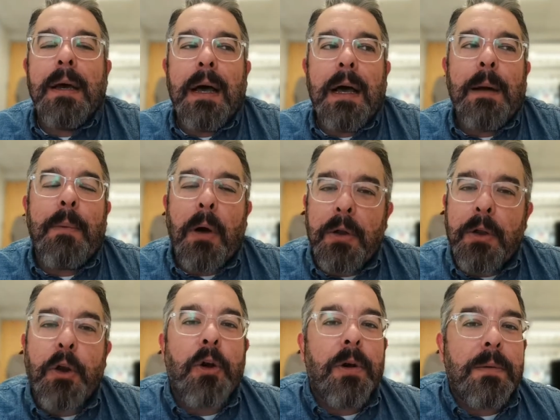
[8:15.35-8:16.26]
But
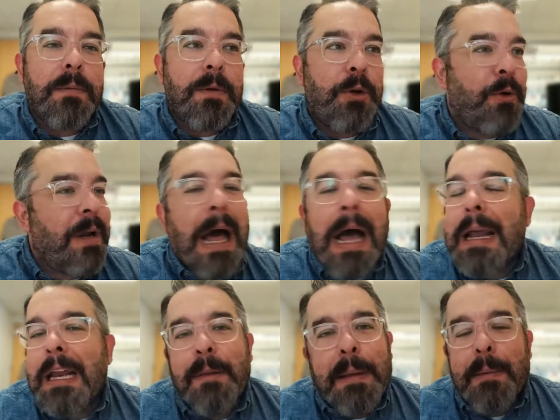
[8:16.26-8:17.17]
you're
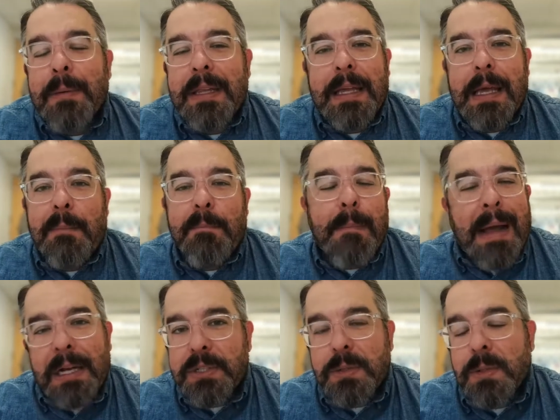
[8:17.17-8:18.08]
not going to be able to get
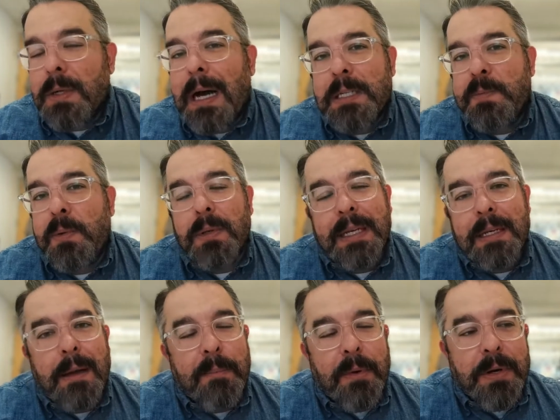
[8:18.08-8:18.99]
magical cost per
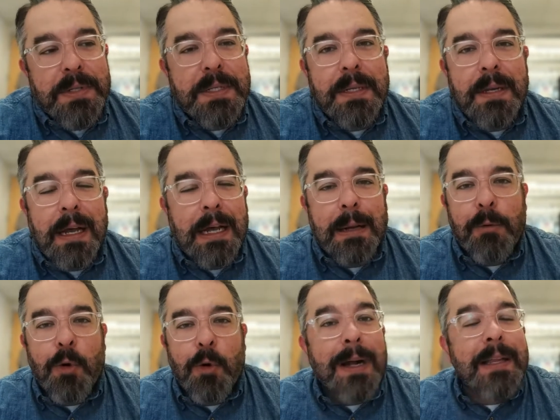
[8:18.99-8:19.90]
lead numbers
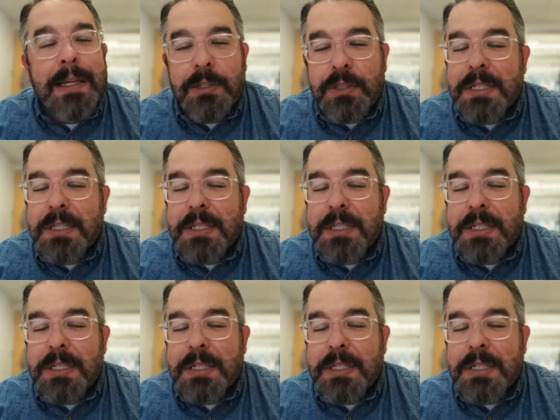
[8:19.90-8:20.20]
quickly.